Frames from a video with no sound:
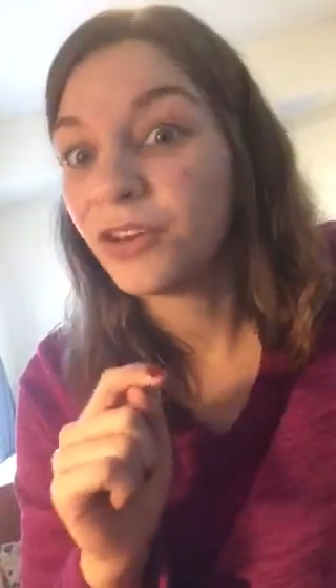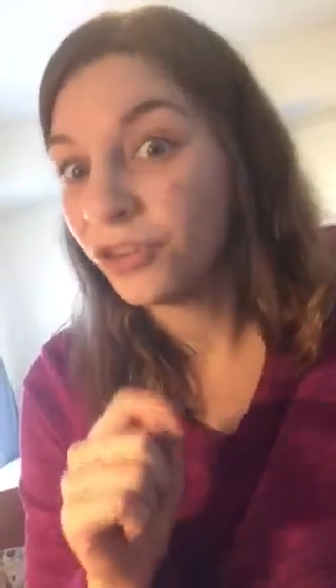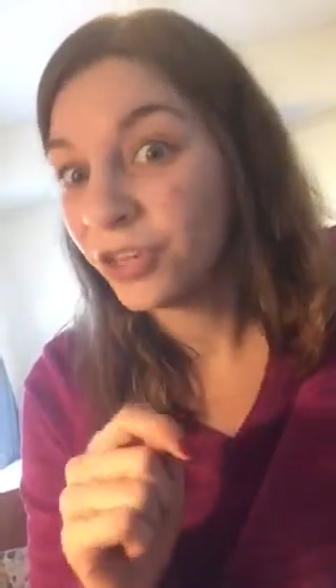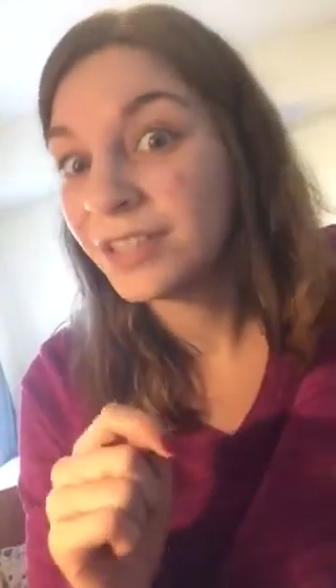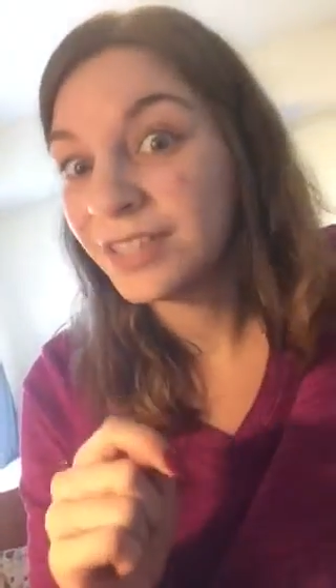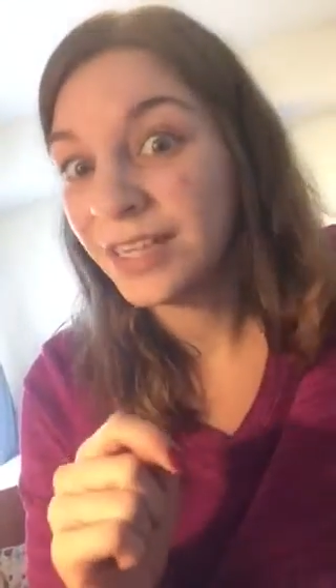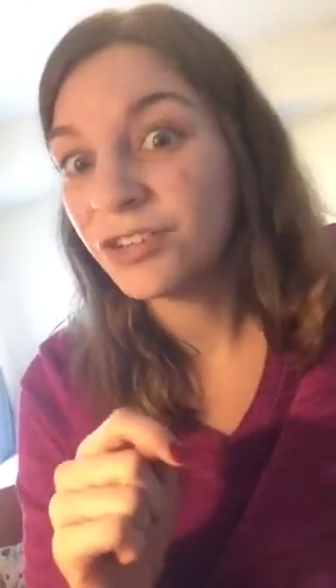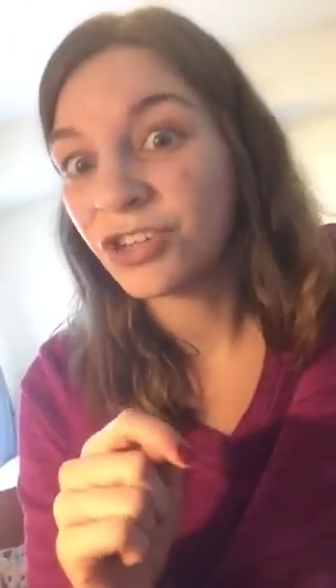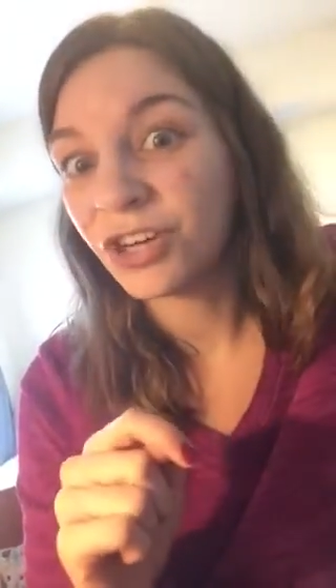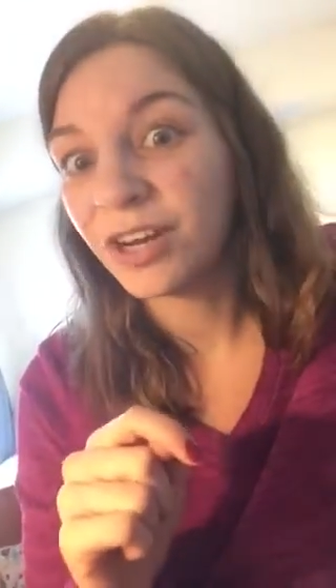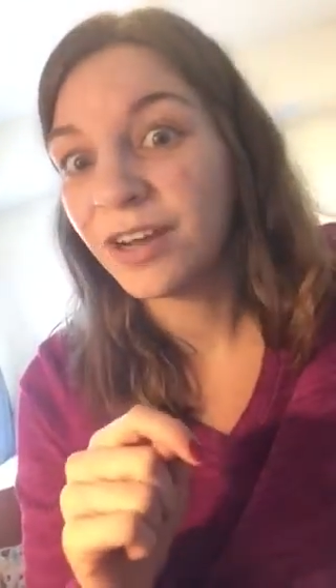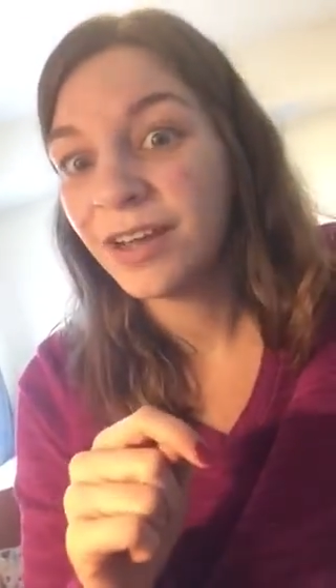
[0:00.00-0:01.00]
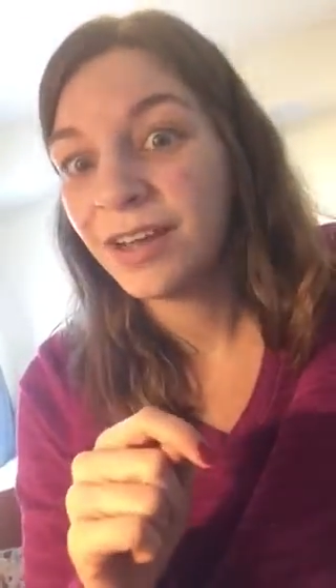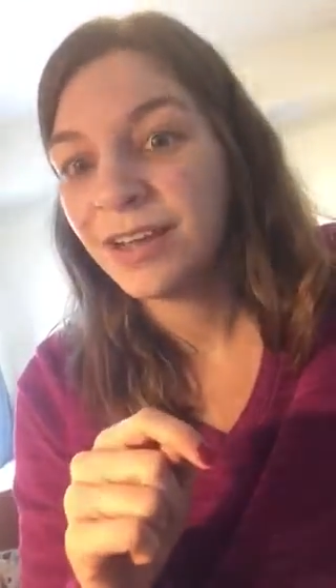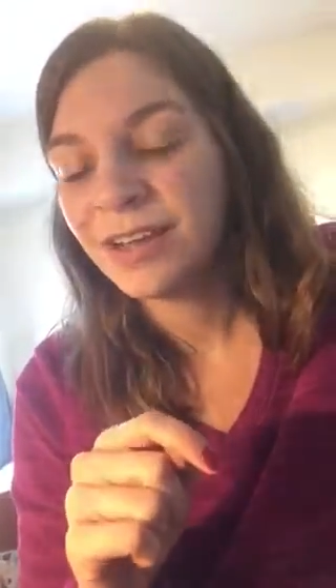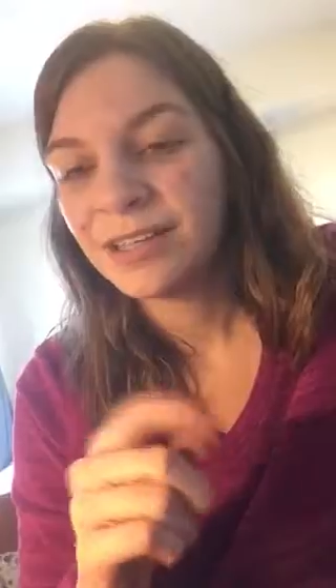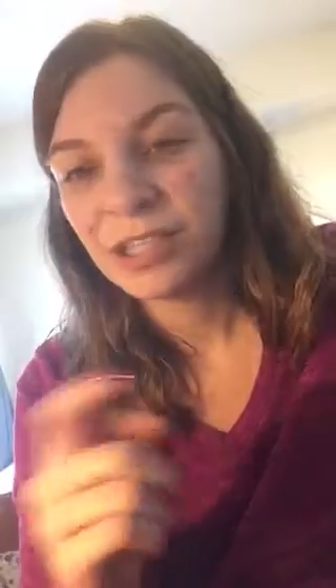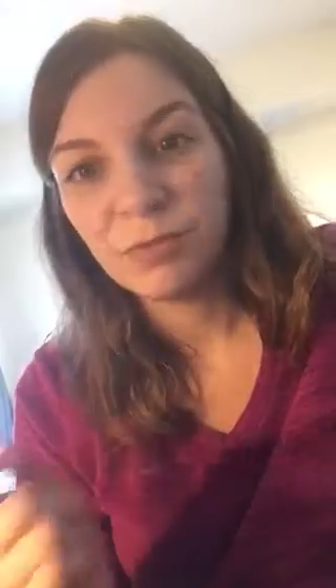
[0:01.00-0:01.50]
good teacher
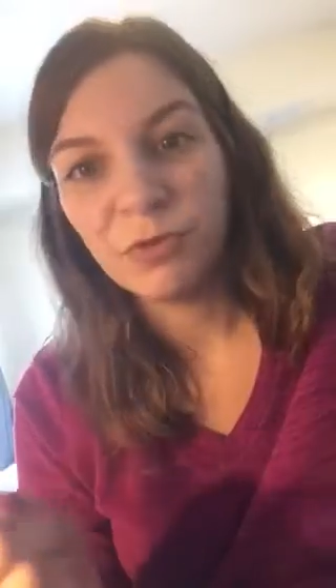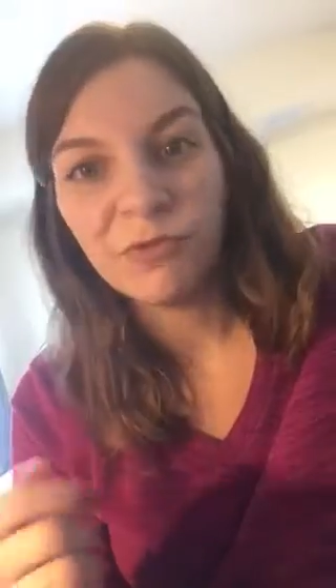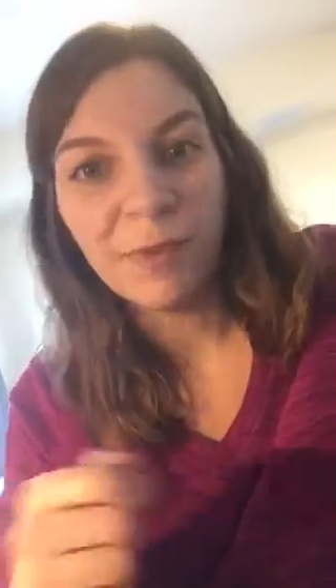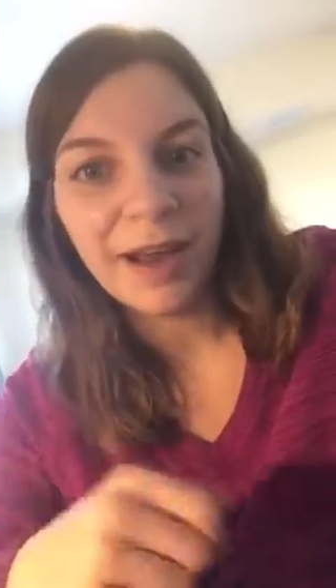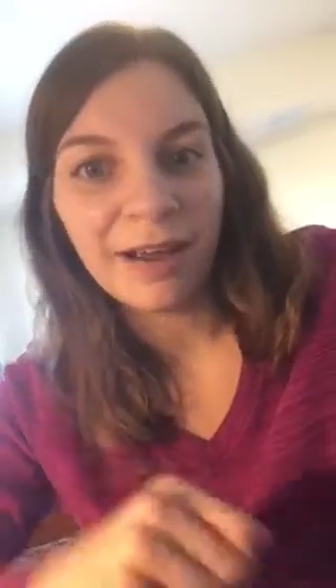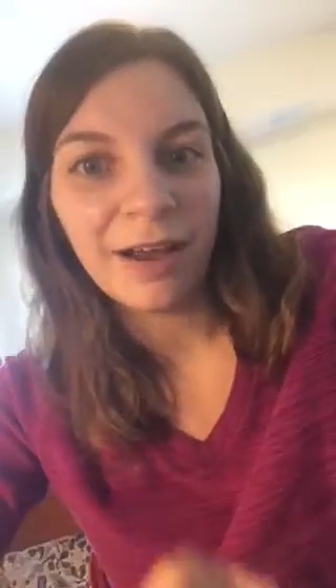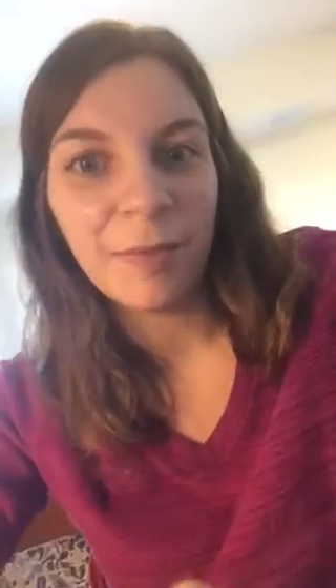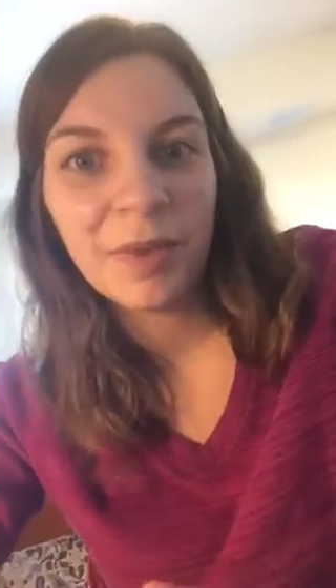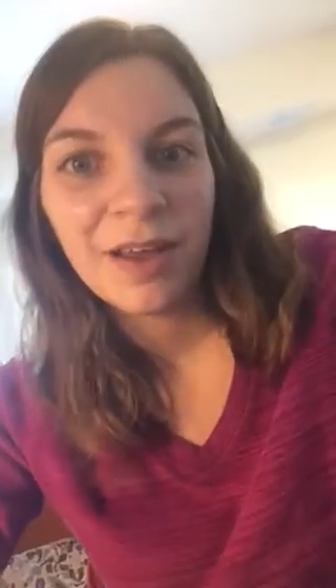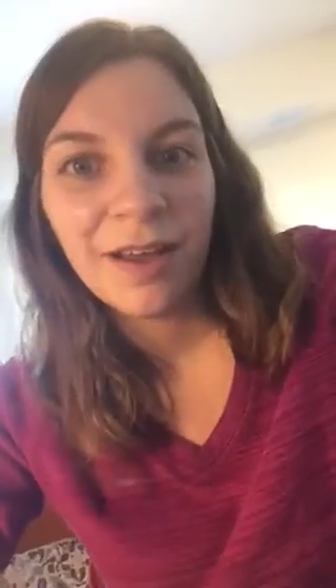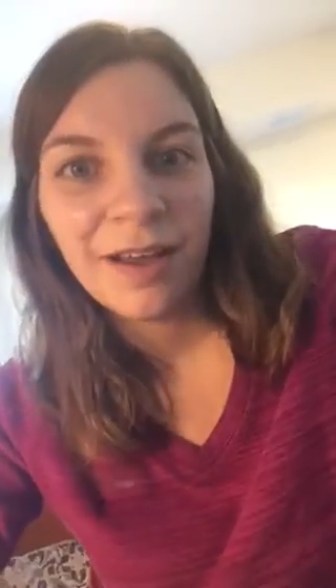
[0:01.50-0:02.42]
to move back up.